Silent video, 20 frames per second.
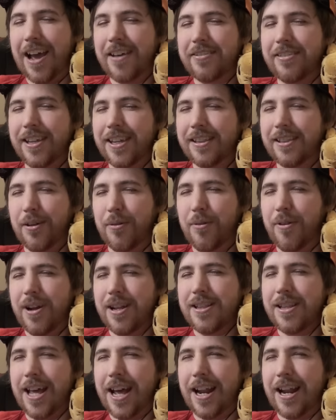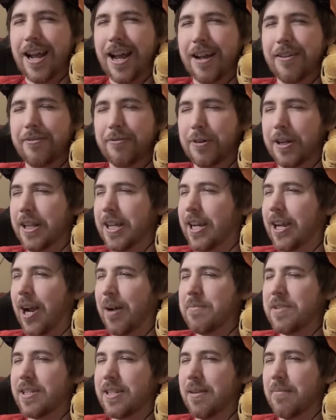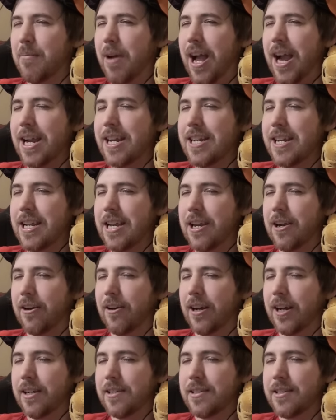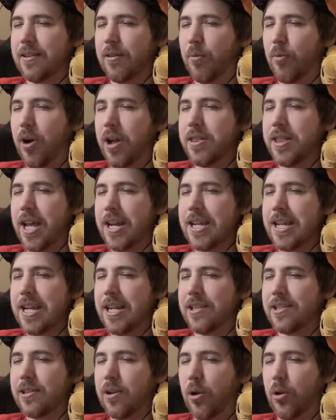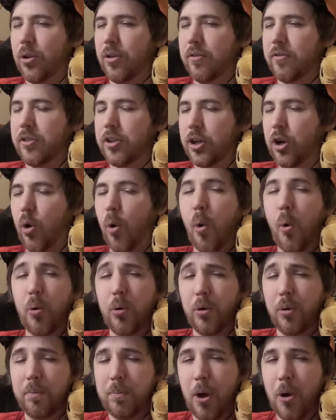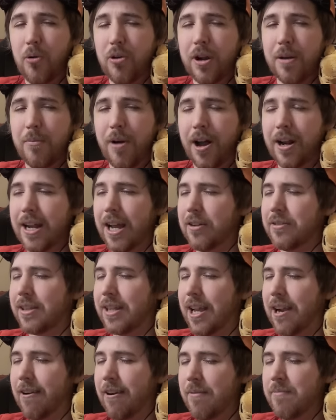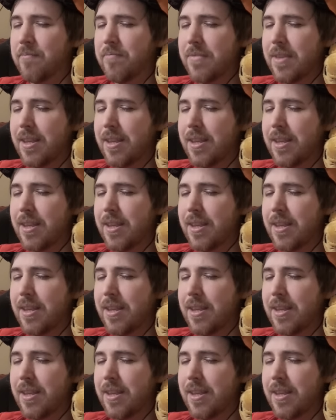I think the one that really comes to mind here is the one that eats all of the coral Pokemon out there.